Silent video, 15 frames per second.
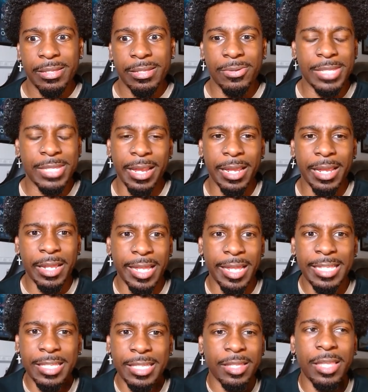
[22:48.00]
So it's like,
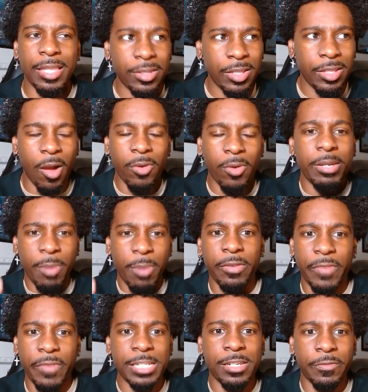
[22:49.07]
is the only
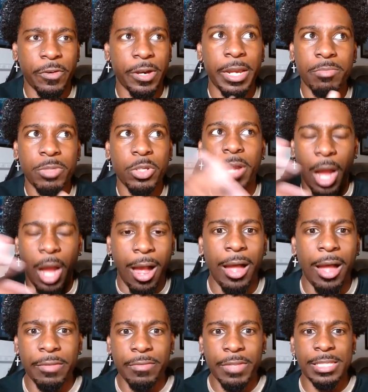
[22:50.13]
motivation for him doing
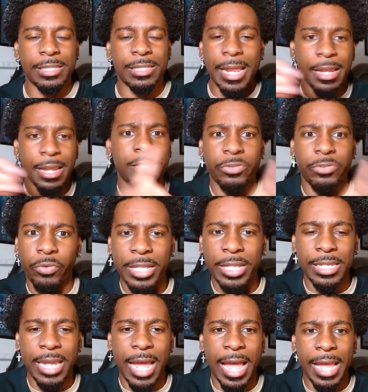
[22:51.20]
all of this, letting his
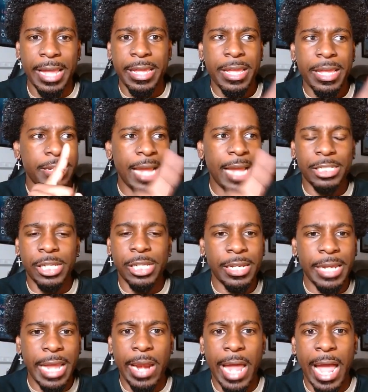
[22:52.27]
friends die, not
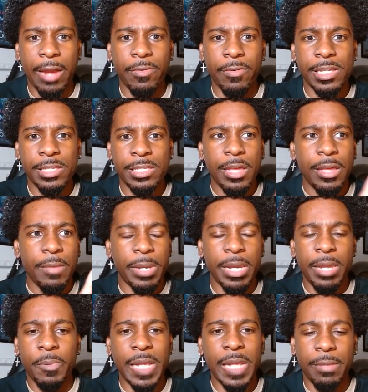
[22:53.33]
shutting down Iris,
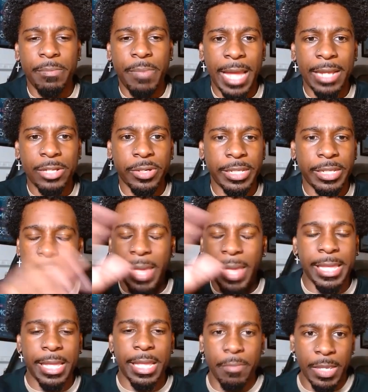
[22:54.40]
manipulating Patrick, and
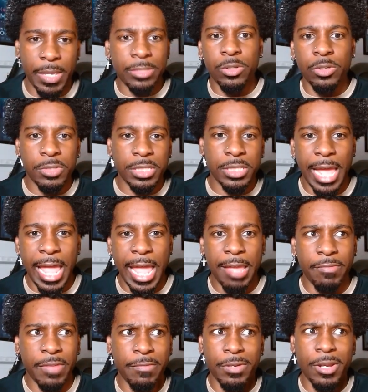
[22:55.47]
making him his new
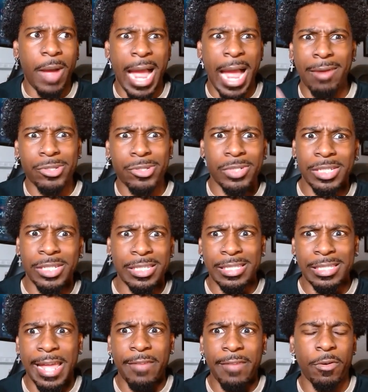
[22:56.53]
slave, even though Iris was just a
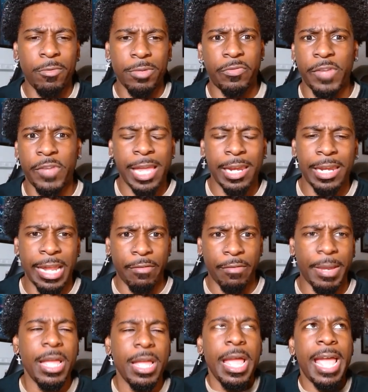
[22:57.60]
slave who was killing
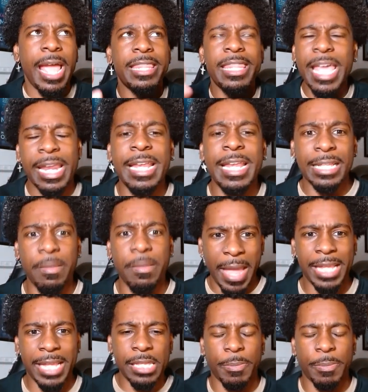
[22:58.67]
everybody. And then it doesn't
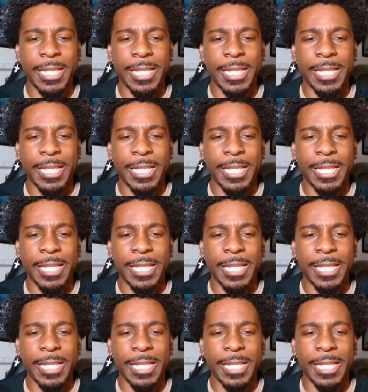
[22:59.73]
make sense